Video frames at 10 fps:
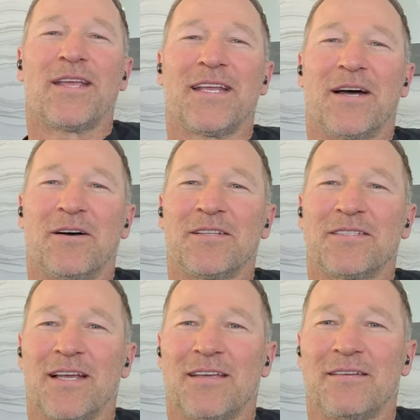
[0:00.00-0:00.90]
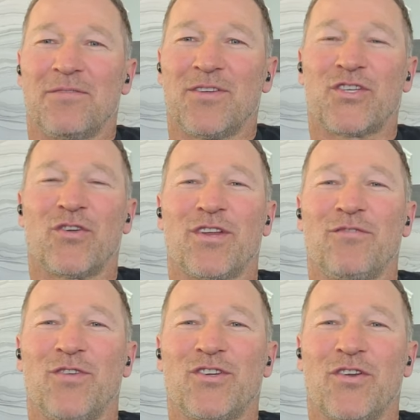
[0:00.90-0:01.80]
But, it's like
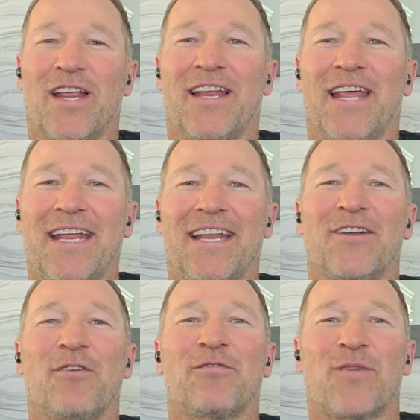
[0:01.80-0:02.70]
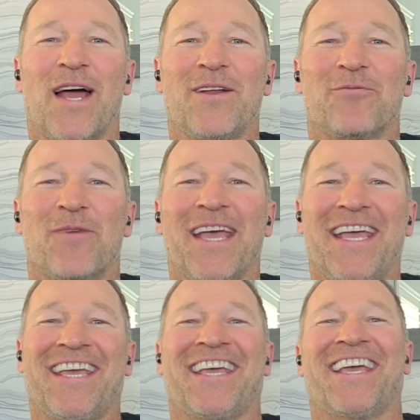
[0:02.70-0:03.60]
you should have hit it off
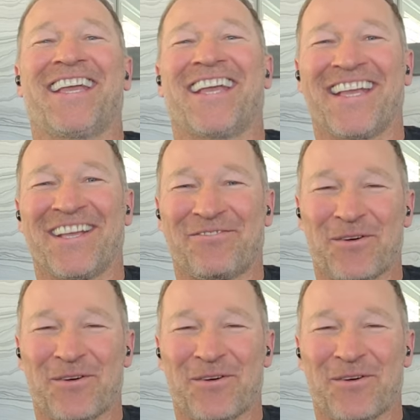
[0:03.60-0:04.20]
right away.